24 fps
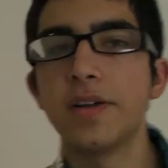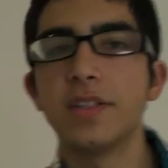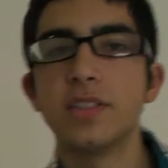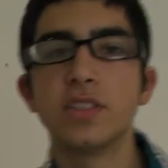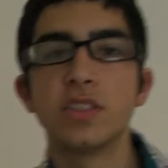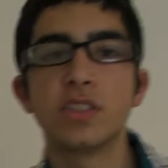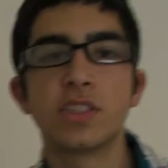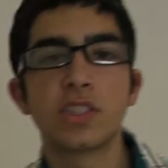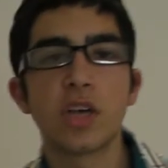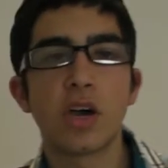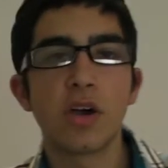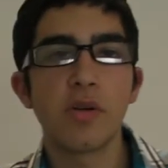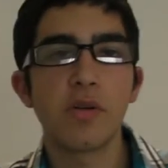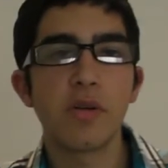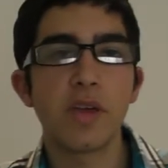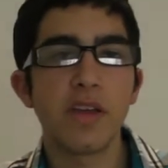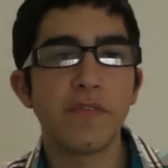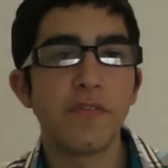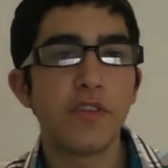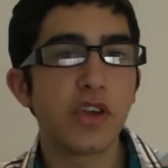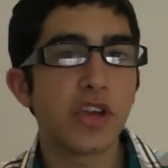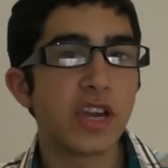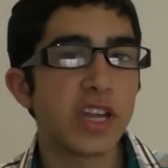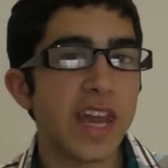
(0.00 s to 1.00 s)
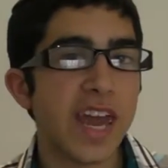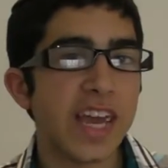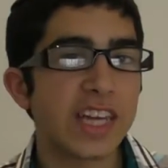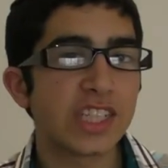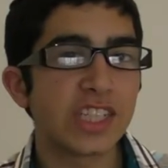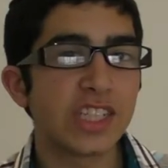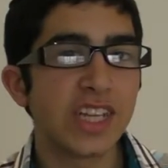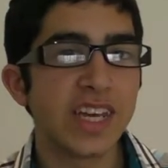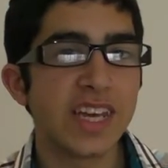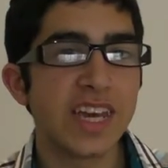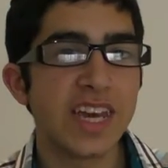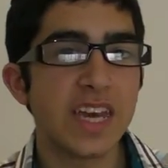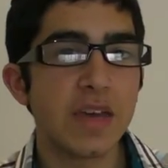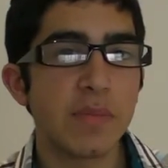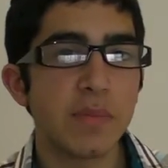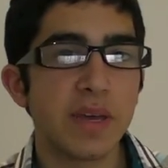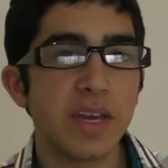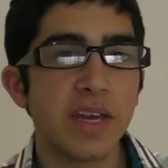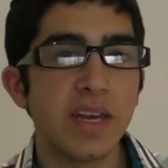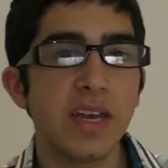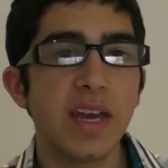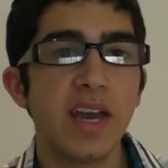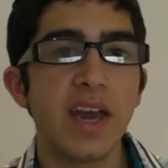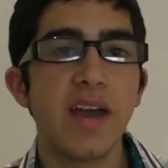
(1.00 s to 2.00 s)
So if you can actually hear
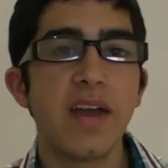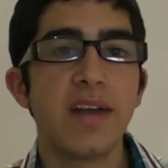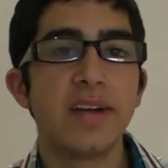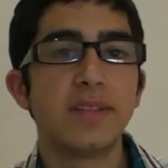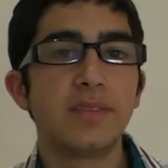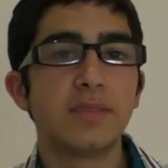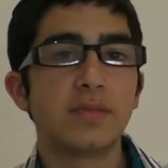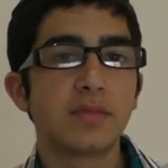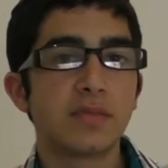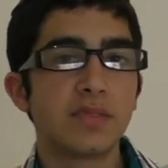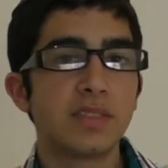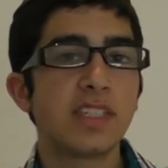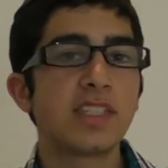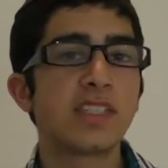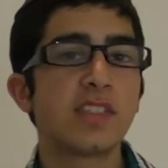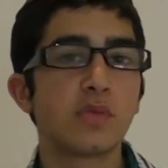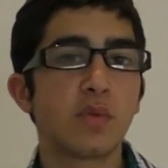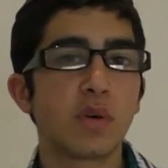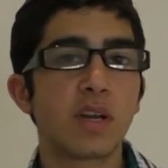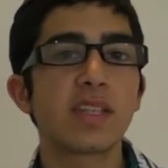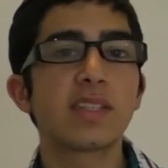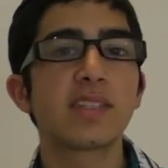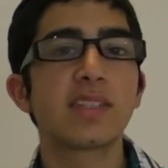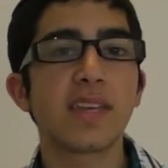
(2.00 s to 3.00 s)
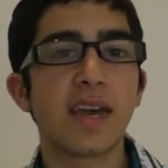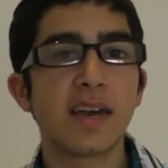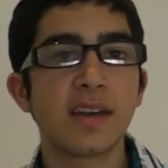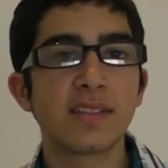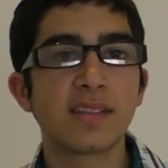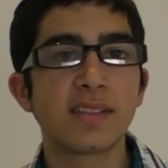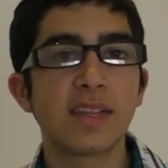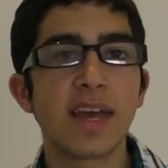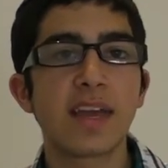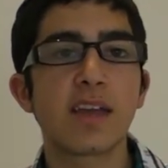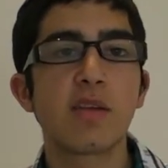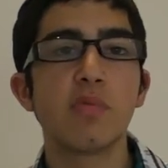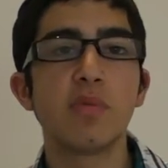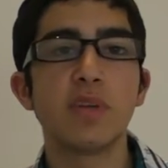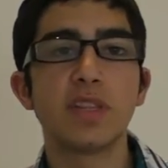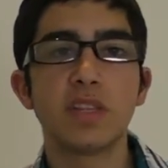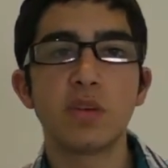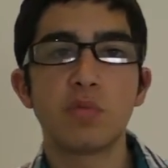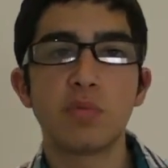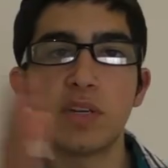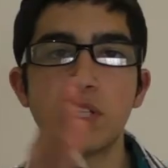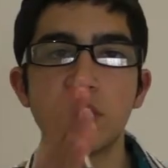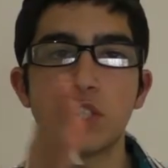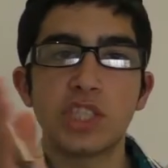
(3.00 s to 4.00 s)
me, this is what it sounds like with
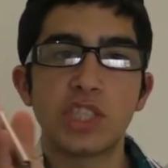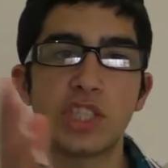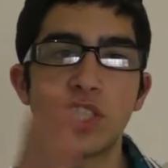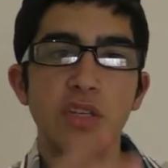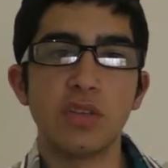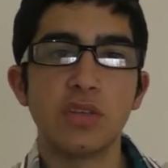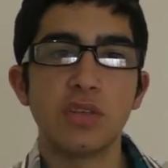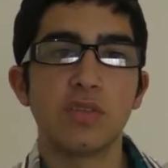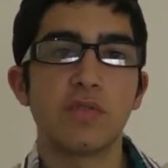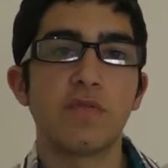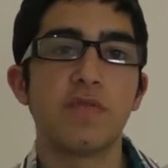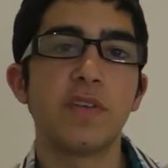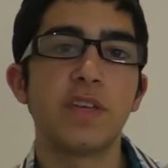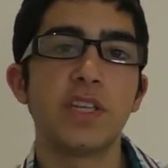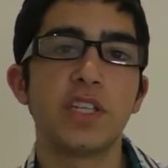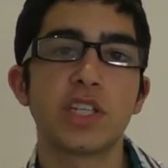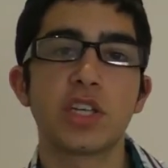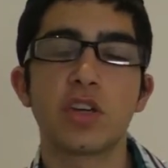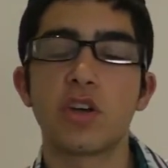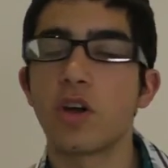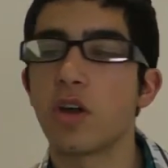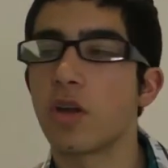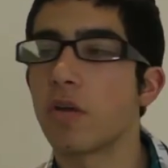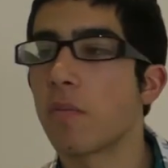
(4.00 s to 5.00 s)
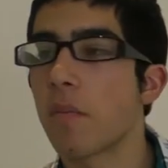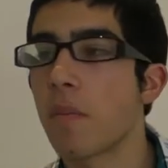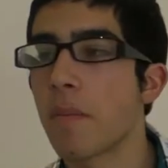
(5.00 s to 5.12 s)
the windshield feature on.